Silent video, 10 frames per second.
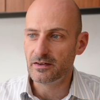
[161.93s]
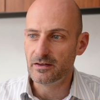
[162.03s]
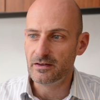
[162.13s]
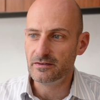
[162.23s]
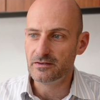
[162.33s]

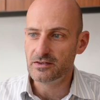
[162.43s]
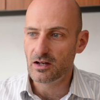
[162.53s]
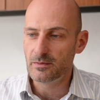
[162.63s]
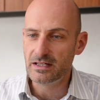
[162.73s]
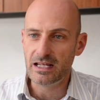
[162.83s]
a
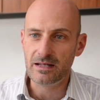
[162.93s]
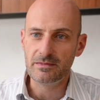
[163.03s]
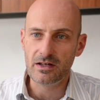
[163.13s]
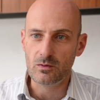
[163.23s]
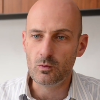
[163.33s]
gentleman
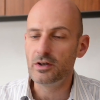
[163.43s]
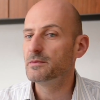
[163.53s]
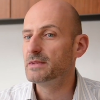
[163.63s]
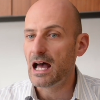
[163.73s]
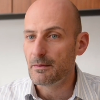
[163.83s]
named
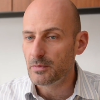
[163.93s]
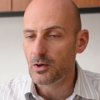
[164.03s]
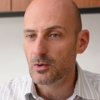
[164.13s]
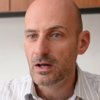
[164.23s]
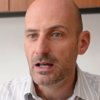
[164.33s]
William
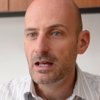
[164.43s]
Nambo.